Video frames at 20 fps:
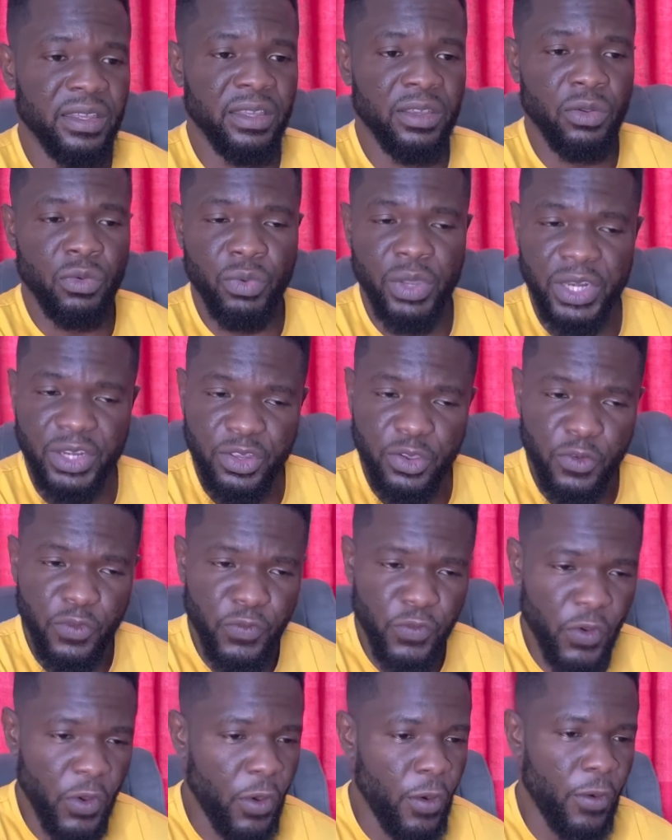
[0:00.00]
When you
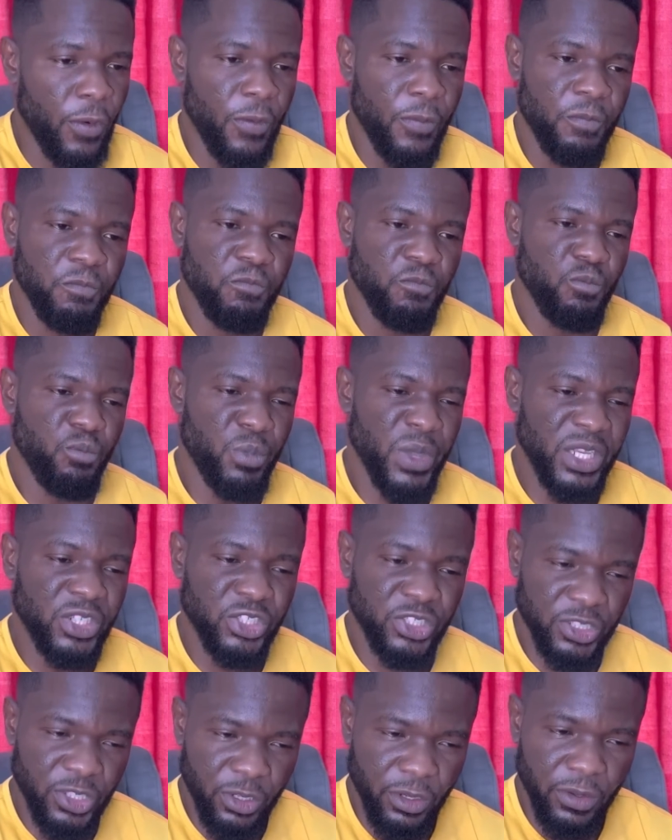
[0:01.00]
fall, make
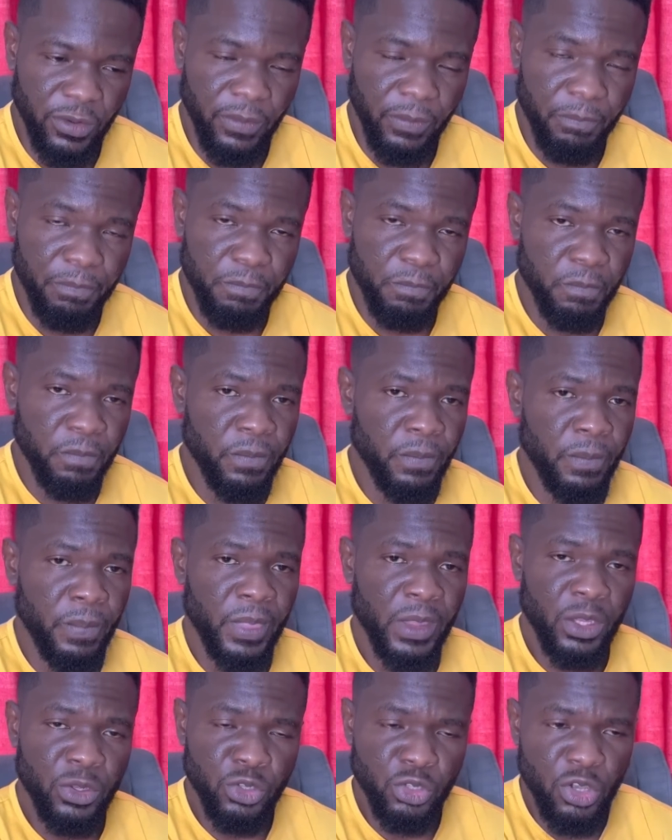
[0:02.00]
sure
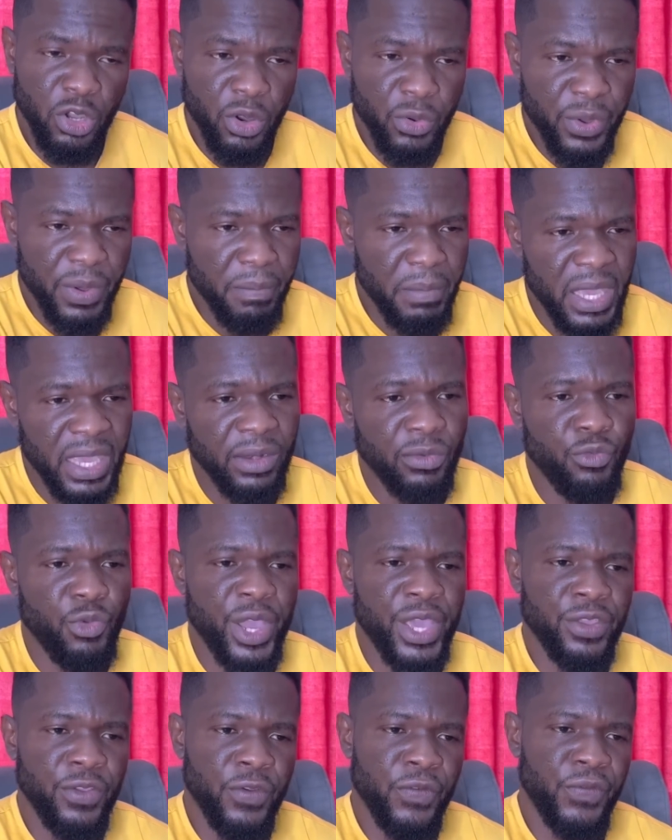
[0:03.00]
you don't remain where
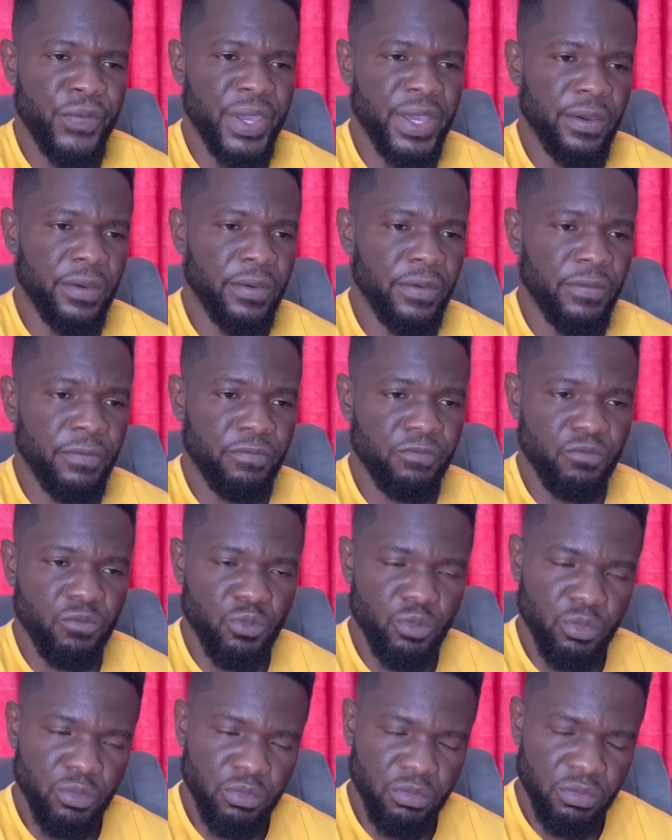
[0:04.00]
you fell.
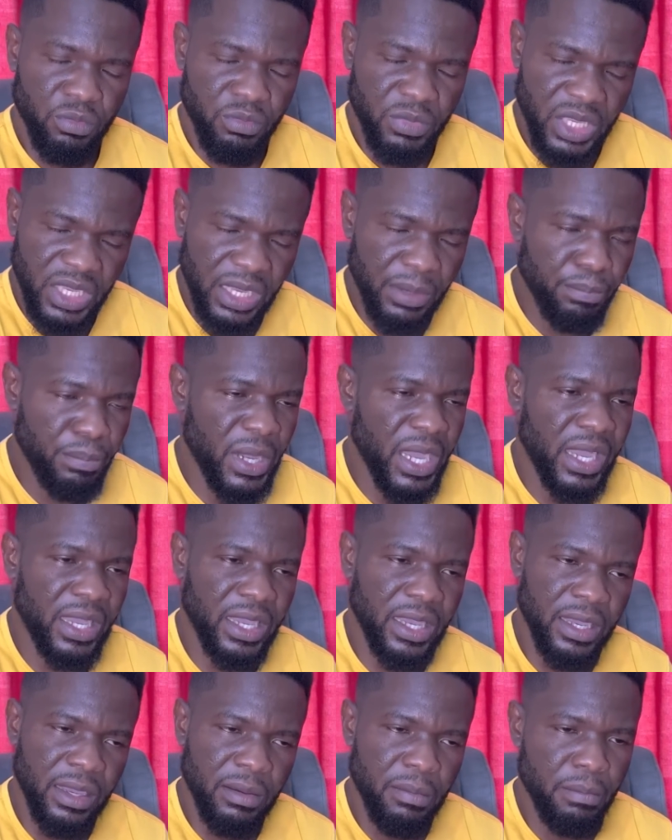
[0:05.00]
Get back,
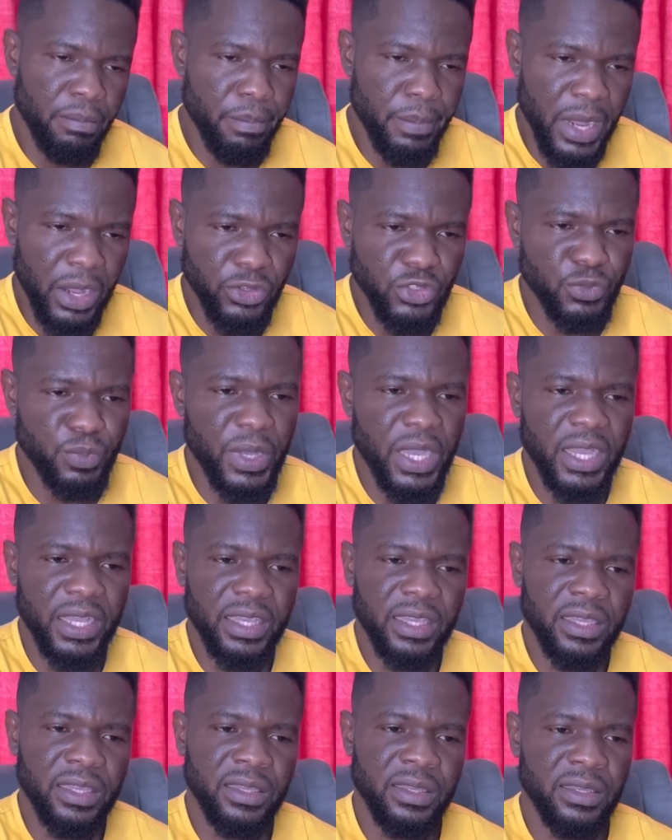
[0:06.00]
bounce
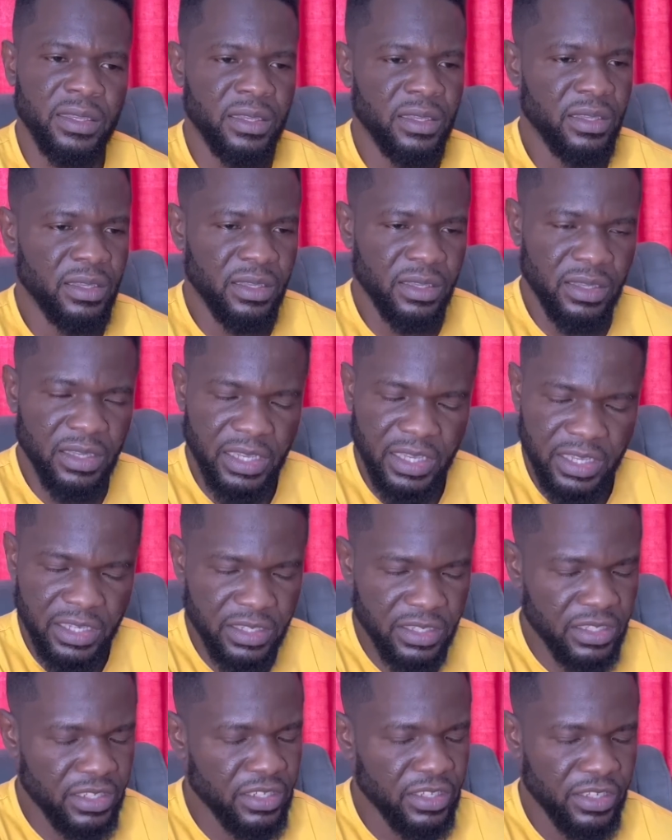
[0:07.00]
back,
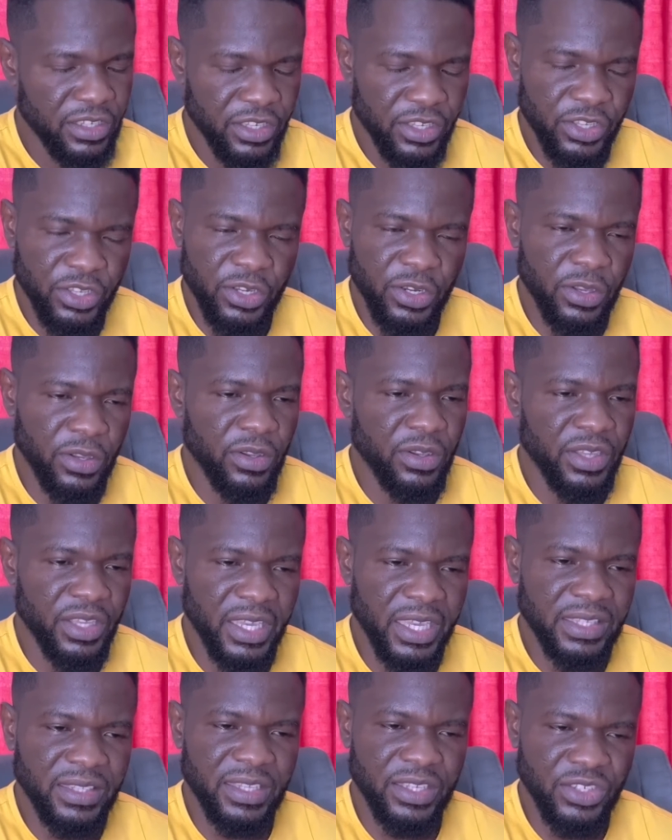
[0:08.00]
and you know,
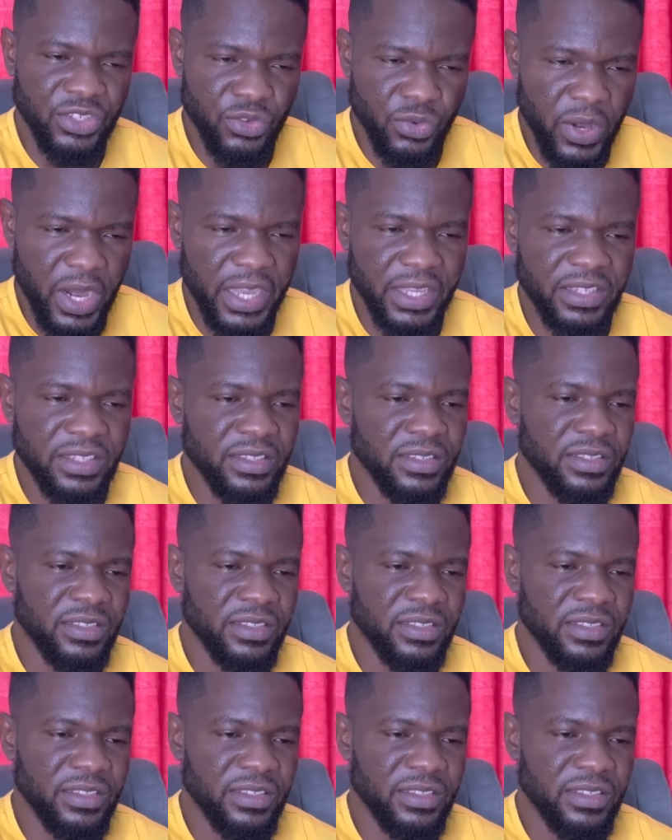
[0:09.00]
get things right.